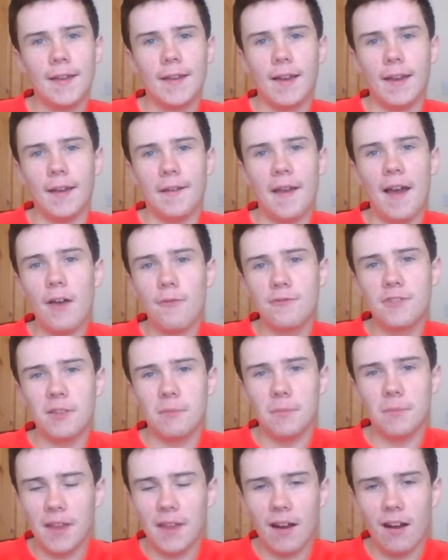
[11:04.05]
I have
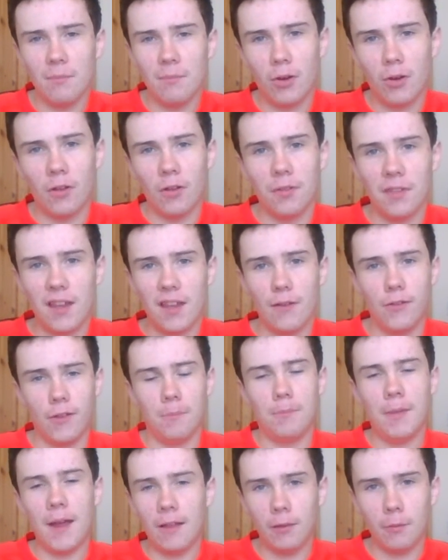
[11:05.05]
them there because they have
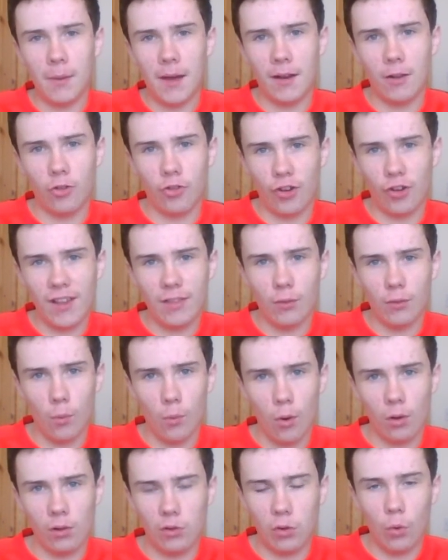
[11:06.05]
the best manager in the
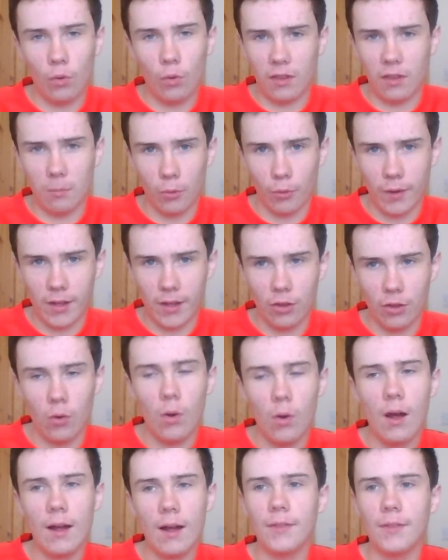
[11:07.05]
world, Jose
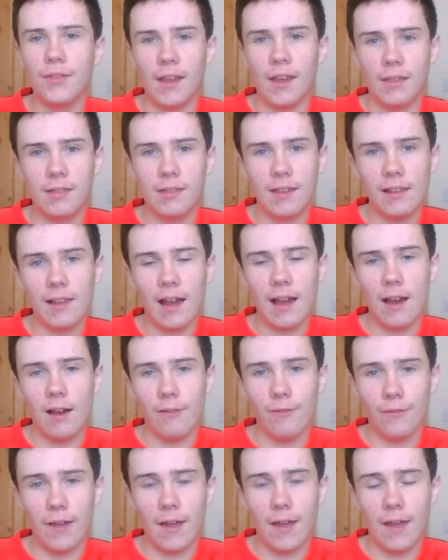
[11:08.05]
Mourinho. They still
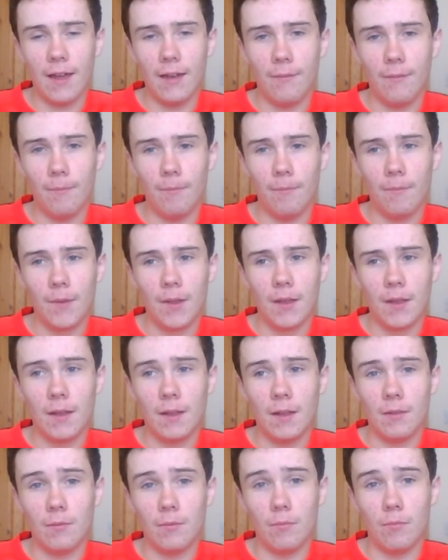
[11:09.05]
have
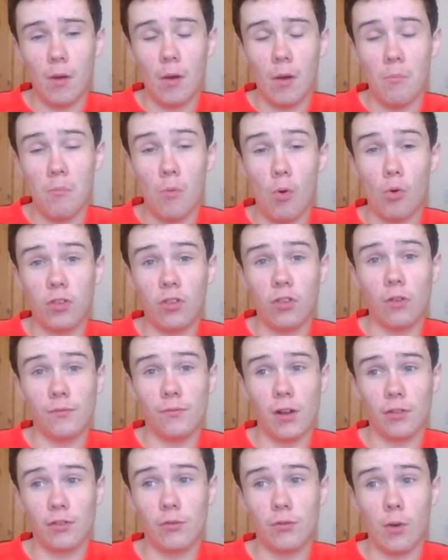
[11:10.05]
most of
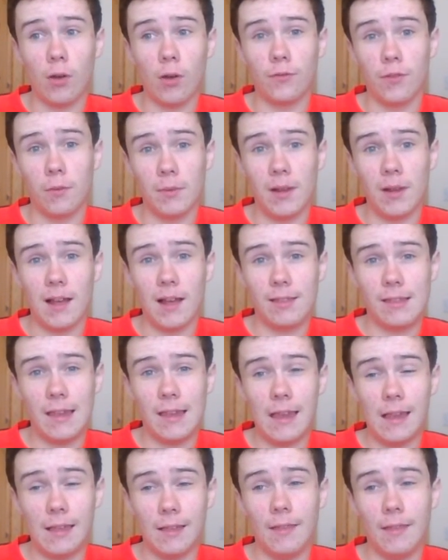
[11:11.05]
their squad from last
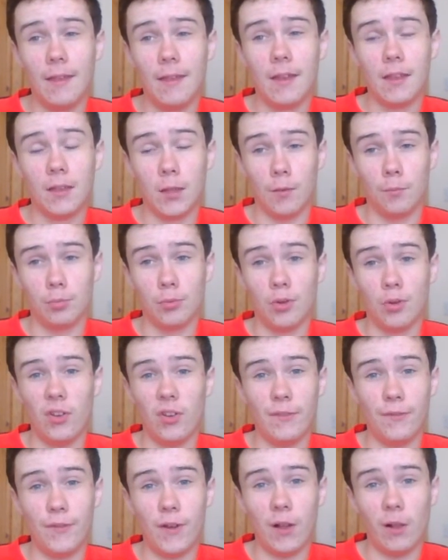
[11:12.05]
season. They brought
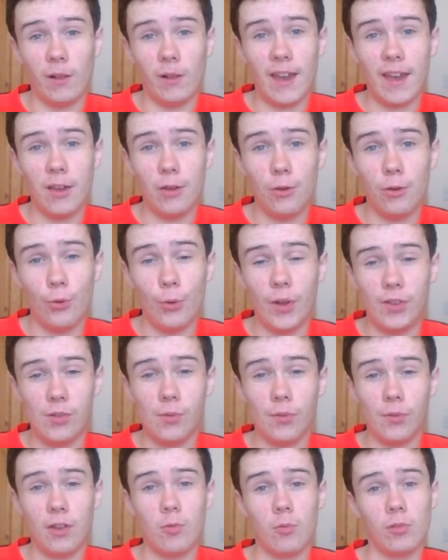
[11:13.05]
in Falcao, who I
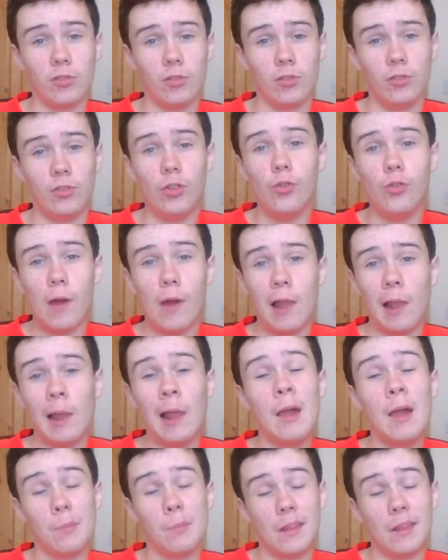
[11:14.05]
don't think will do too well,
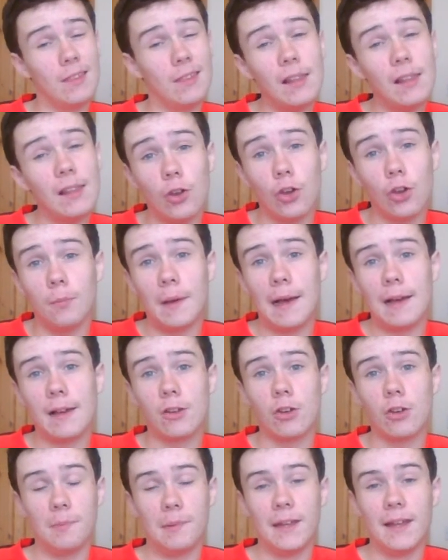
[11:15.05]
but he's still a good
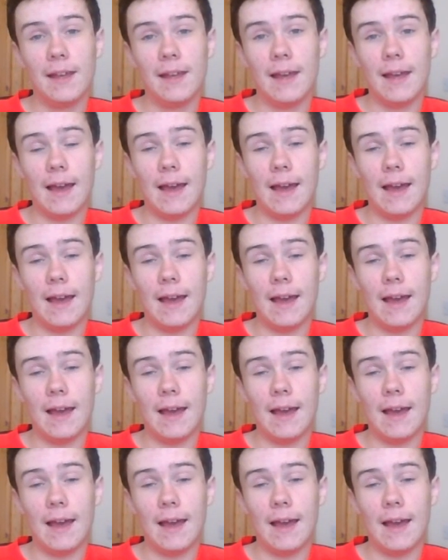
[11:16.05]
backup.